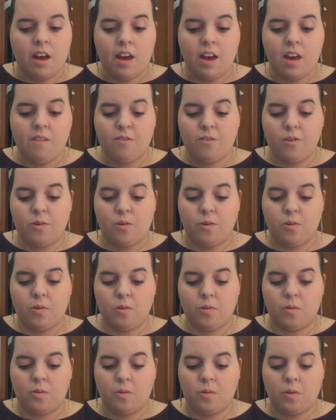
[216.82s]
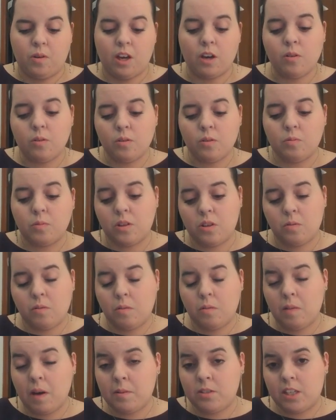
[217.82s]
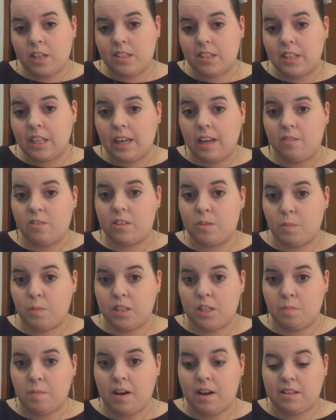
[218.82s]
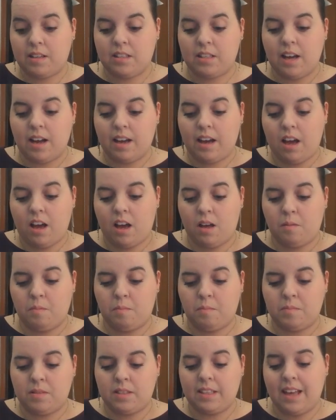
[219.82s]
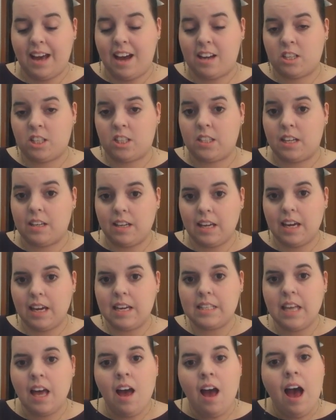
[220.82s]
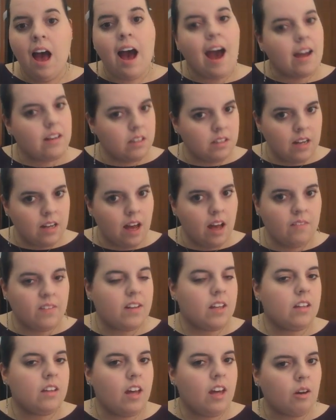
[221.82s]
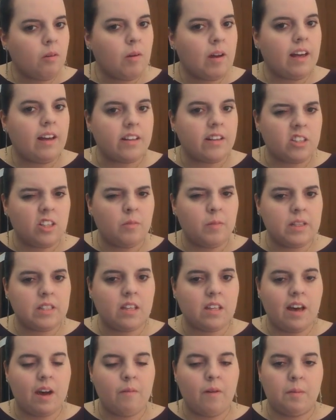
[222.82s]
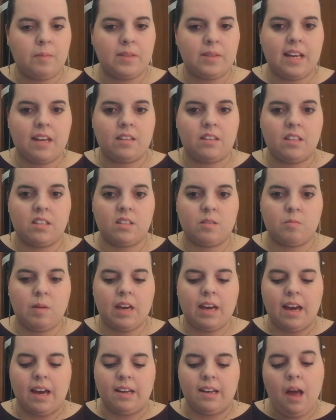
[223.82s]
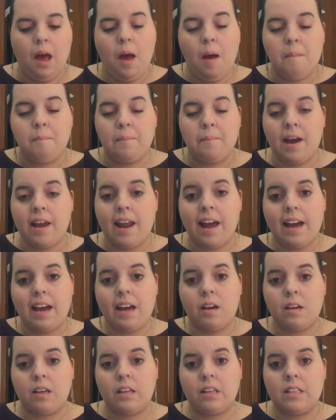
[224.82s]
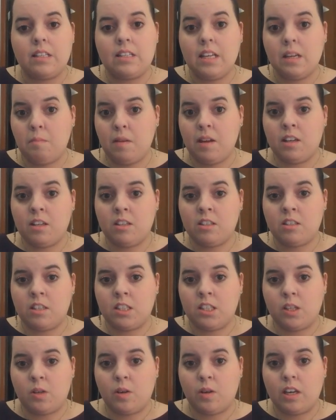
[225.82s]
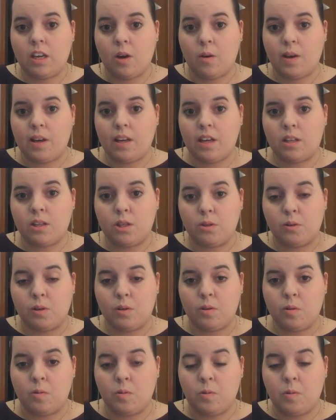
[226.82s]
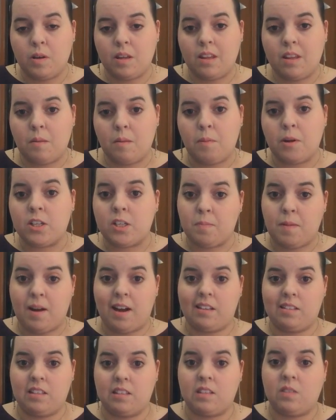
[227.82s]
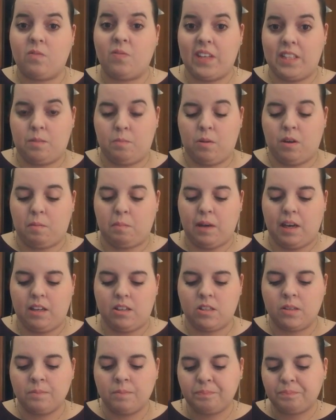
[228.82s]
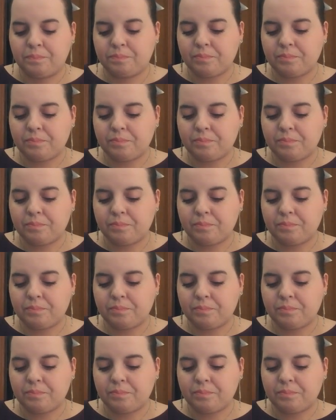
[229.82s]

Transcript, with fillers: If you go, well, the web address they give is birchbox.com slash Sundays. I didn't have any luck when I actually went to that website this weekend, but I did manage to do it going through Birchbox's Facebook page.